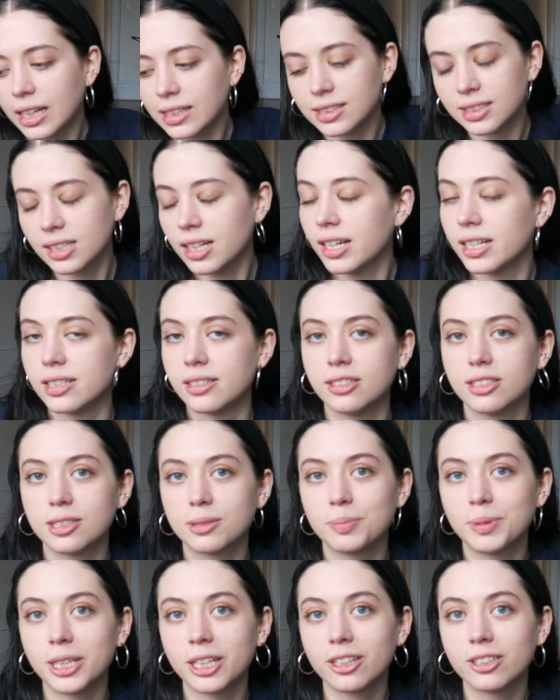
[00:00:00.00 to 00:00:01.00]
That's
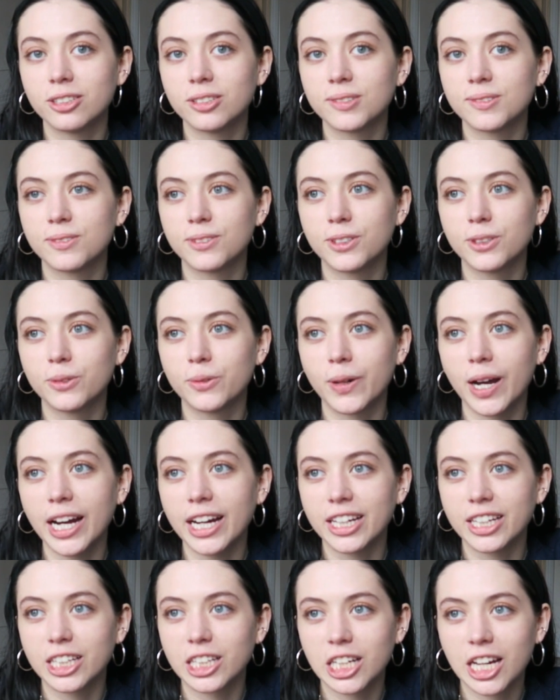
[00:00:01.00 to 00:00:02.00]
nice, because for a
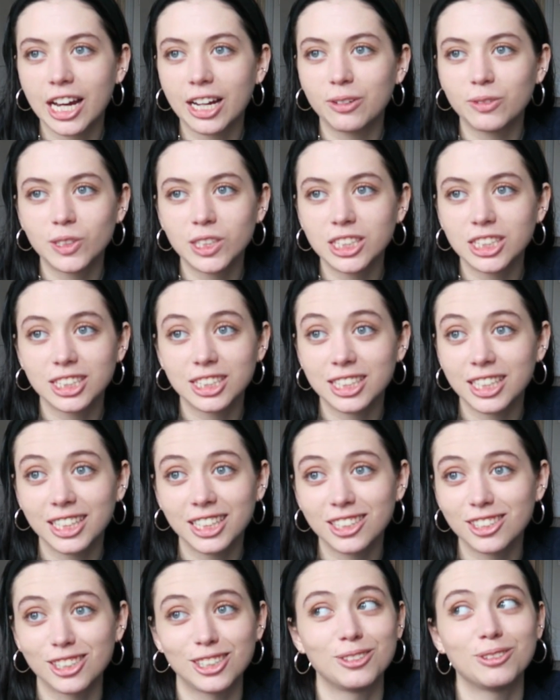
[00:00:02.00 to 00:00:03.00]
while I wouldn't say
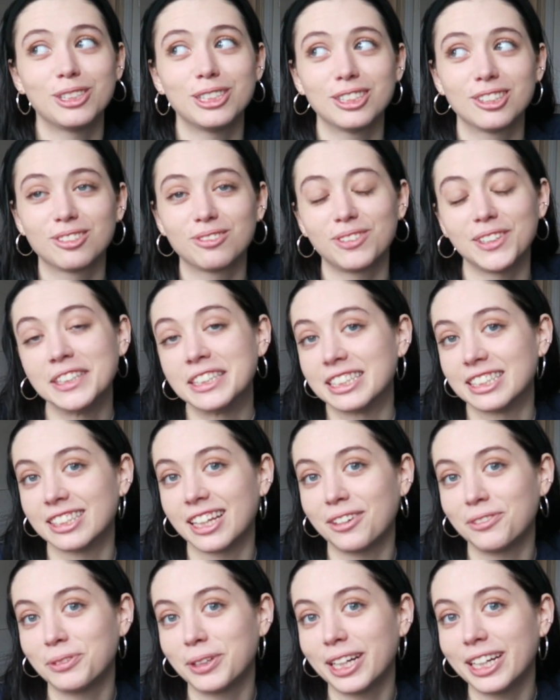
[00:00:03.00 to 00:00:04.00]
that I was feeling
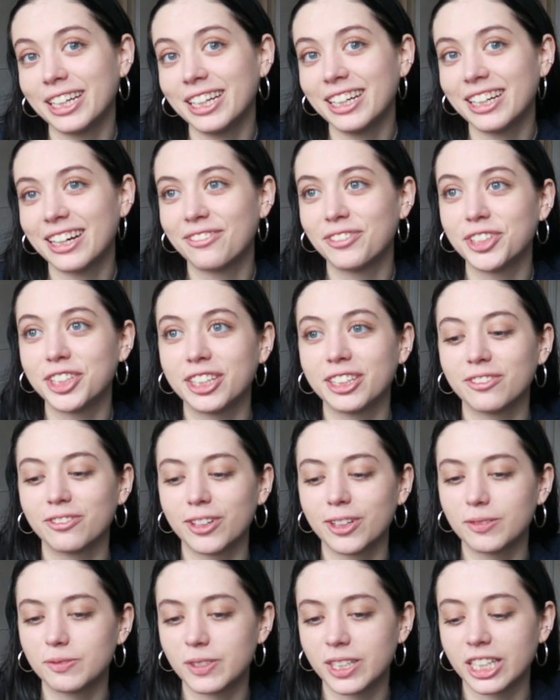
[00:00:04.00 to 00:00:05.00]
that way. Everything
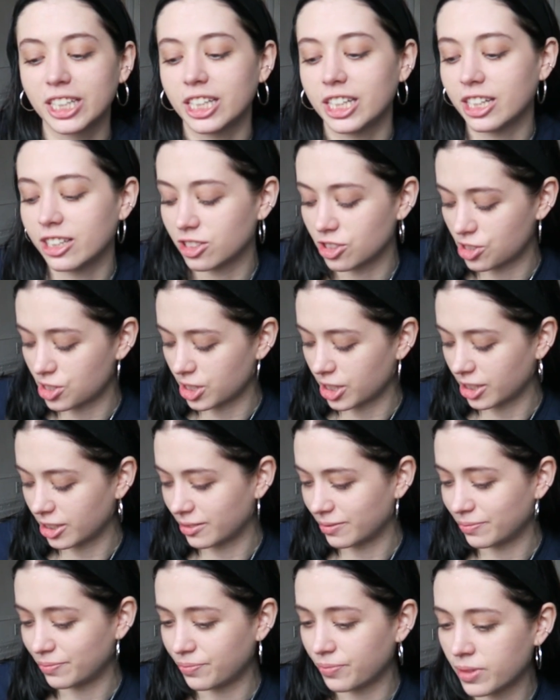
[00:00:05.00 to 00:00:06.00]
felt very
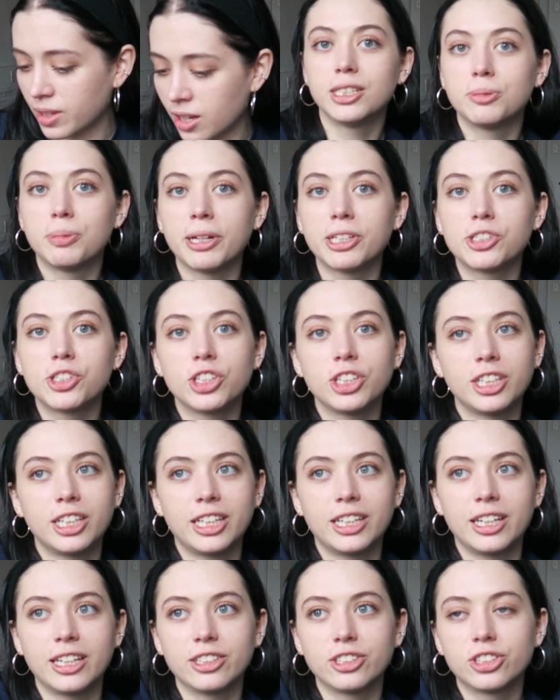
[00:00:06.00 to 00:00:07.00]
uncertain,
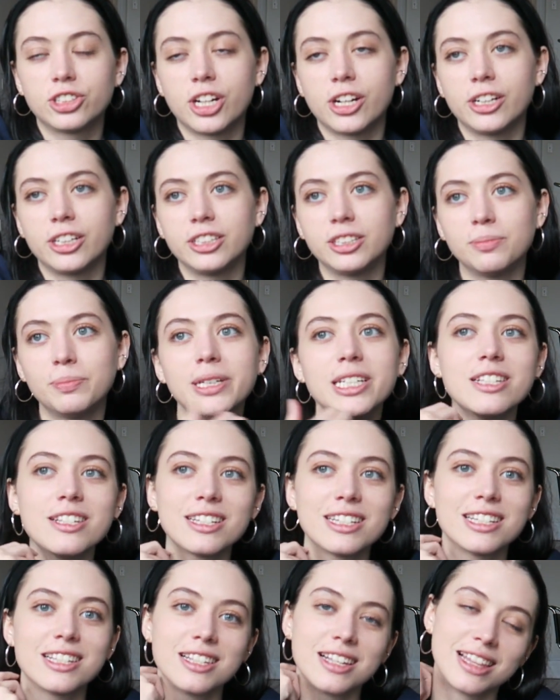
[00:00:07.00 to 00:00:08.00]
especially like starting the
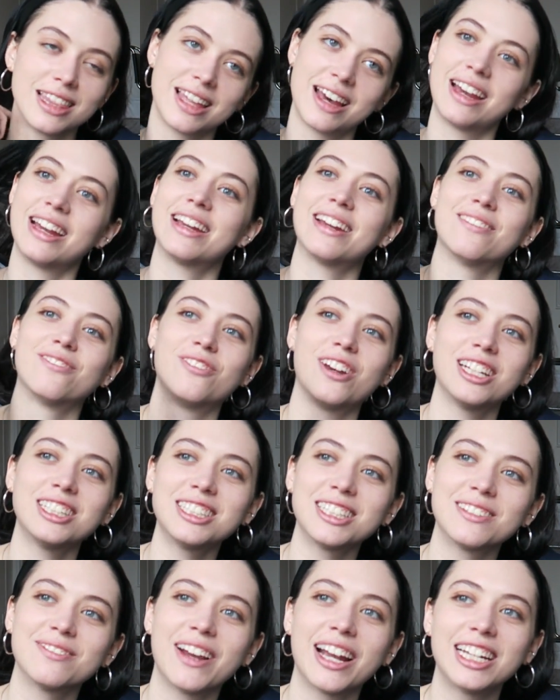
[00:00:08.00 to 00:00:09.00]
business and like
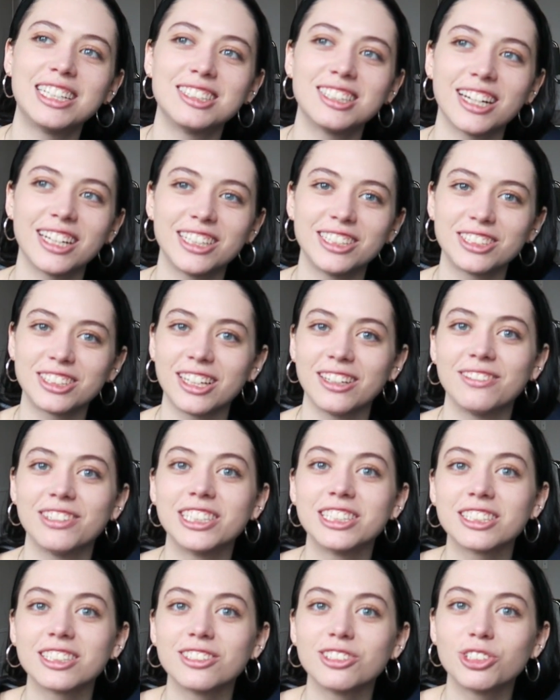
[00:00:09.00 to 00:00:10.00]
investing my entire
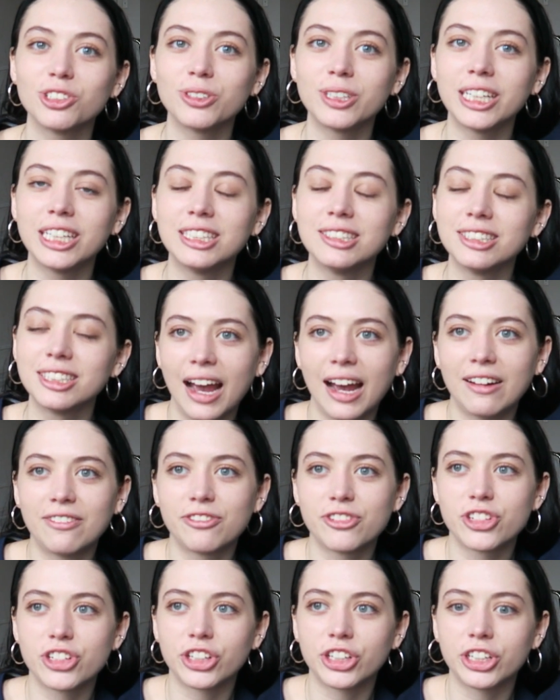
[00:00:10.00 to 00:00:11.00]
savings into it.
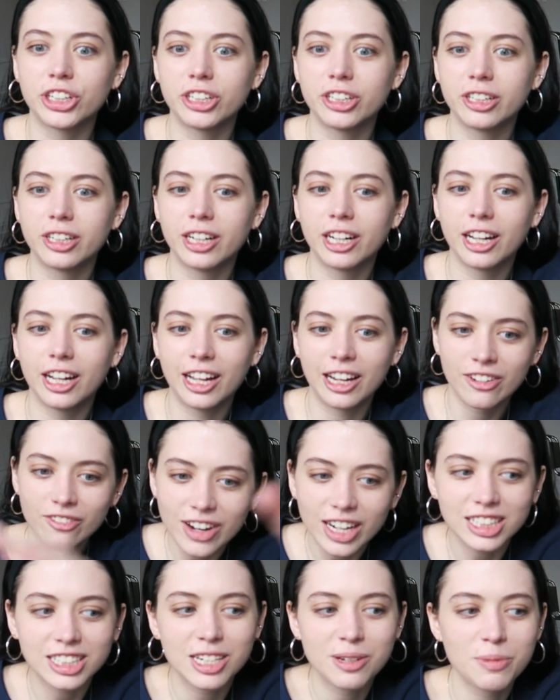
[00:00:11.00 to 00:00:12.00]
After
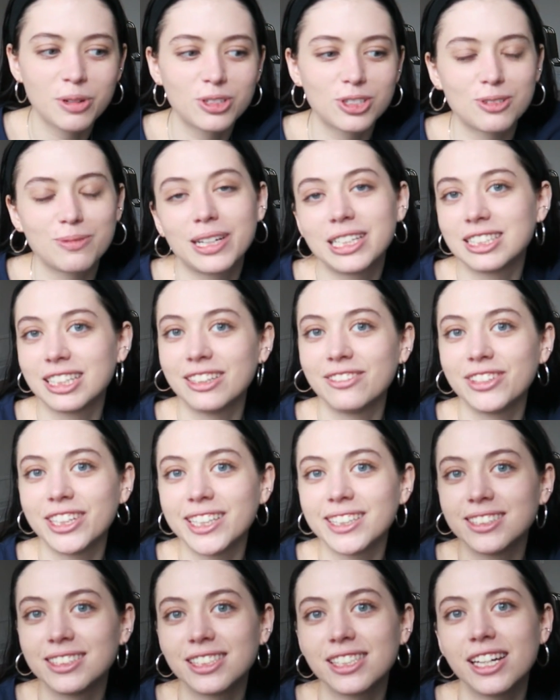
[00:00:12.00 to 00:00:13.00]
investing most of my
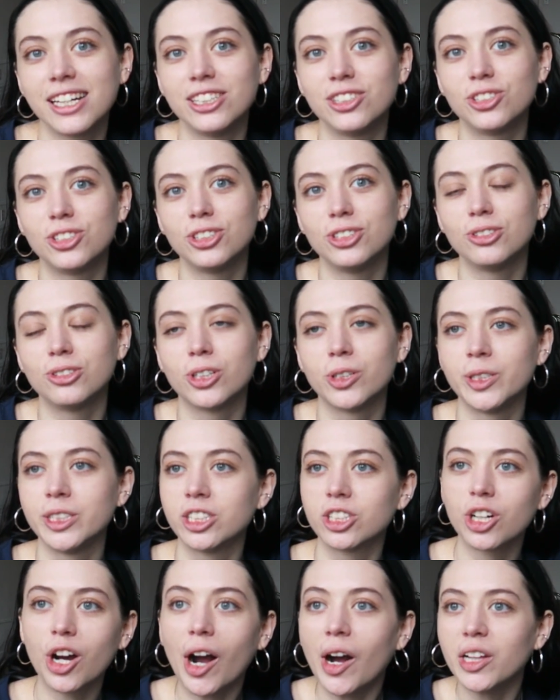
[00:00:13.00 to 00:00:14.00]
savings into going
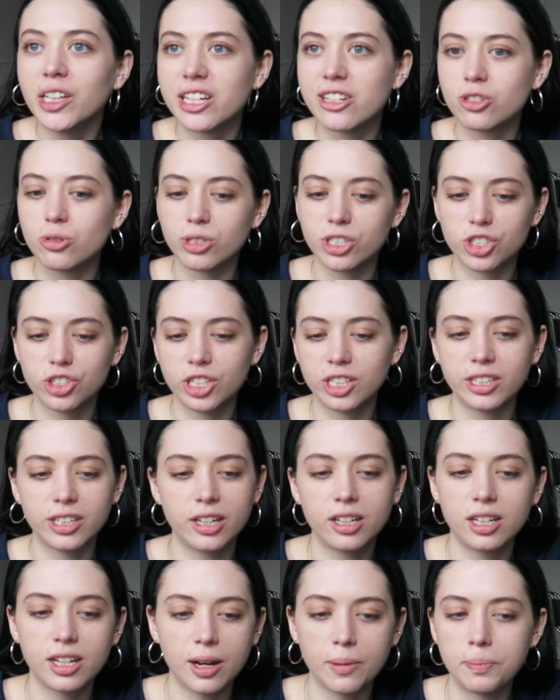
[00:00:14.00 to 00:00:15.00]
to college, which didn't
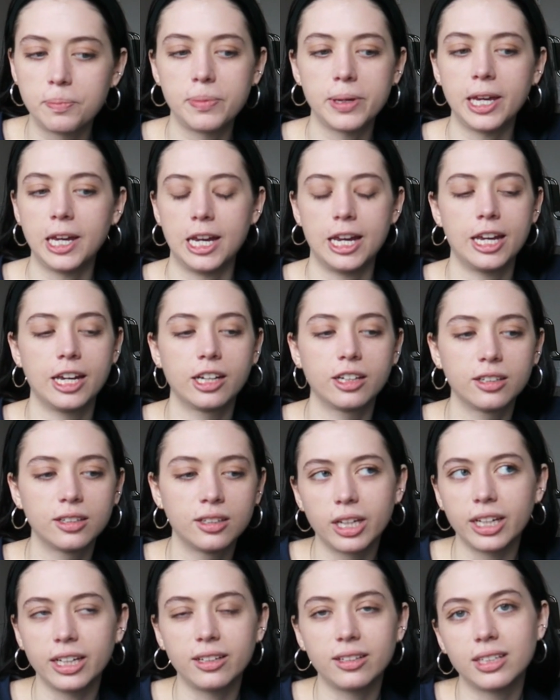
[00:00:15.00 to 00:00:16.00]
end up being
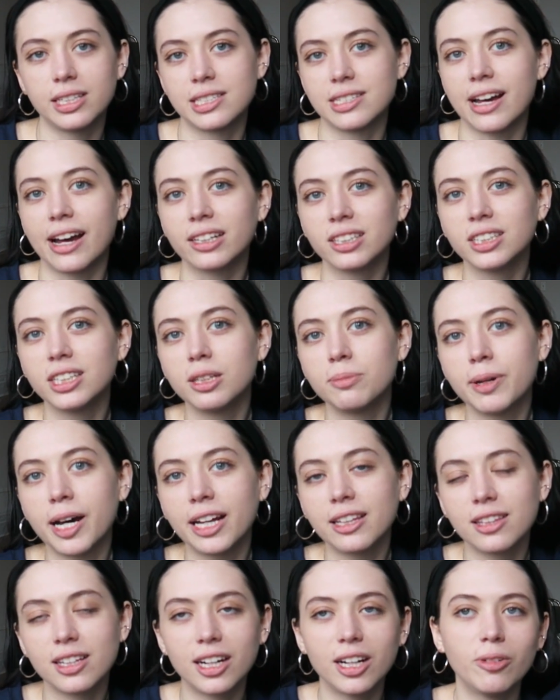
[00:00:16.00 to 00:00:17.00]
like exactly the
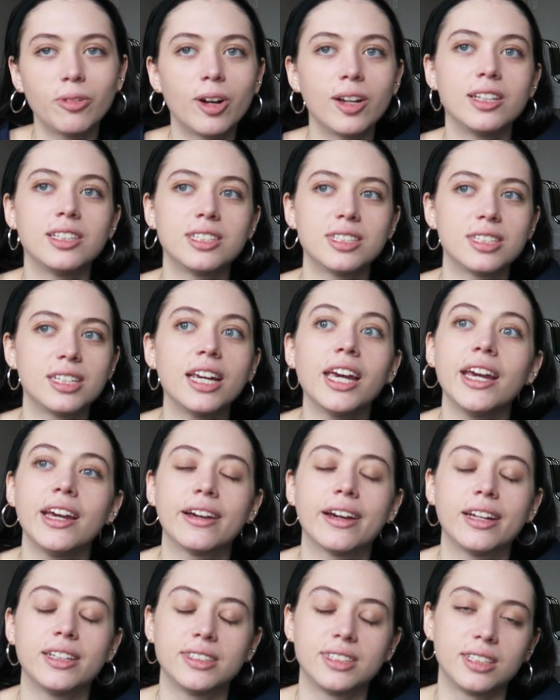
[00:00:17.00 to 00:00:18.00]
path that I wanted to
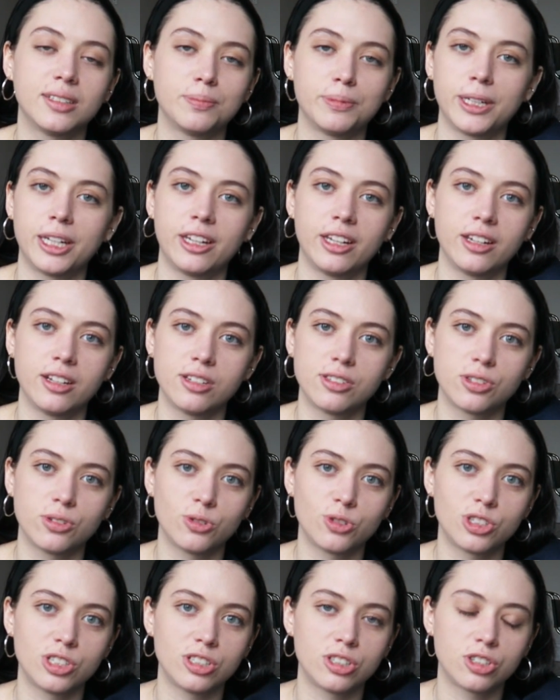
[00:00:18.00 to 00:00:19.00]
take, I ended up getting an
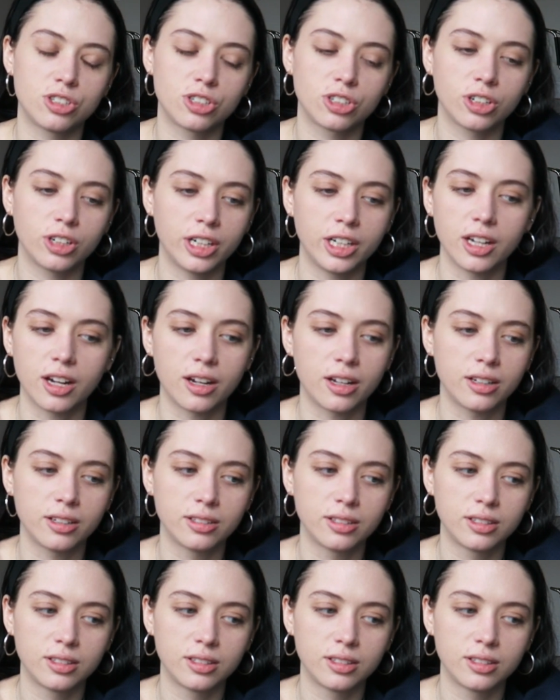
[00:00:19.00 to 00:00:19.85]
associate's degree, not